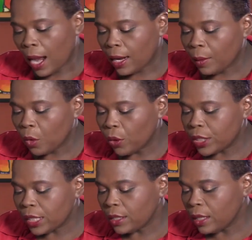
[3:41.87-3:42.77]
and I'm
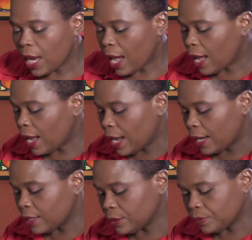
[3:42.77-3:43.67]
going to
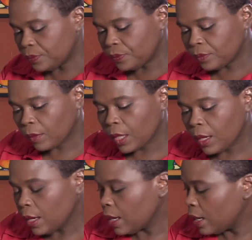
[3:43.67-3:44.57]
add
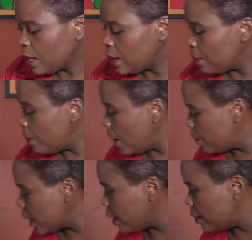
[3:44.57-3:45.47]

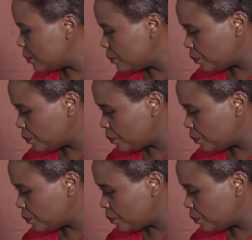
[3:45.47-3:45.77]
pumpkin.